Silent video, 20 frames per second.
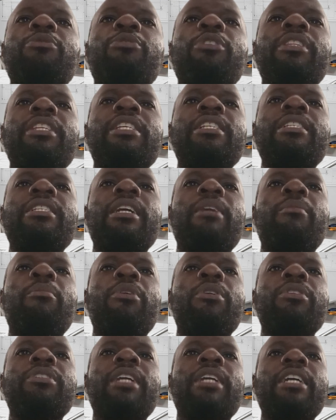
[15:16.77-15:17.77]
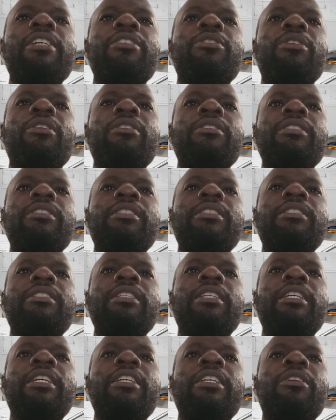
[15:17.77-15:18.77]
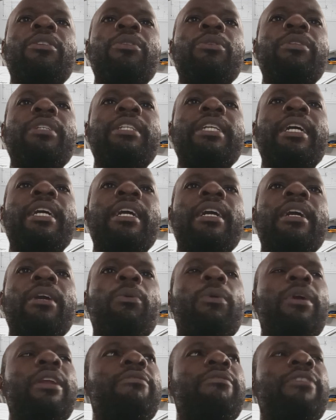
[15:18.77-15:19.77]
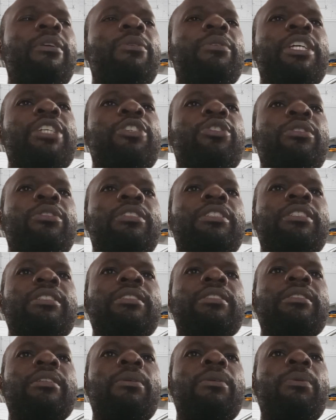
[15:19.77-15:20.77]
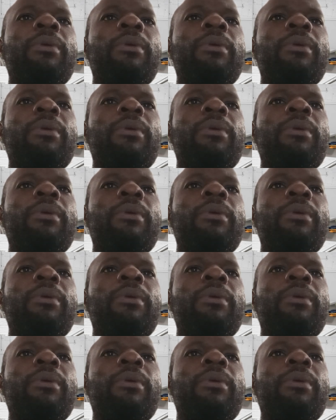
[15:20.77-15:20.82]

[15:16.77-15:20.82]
for these box caissons include well foundations,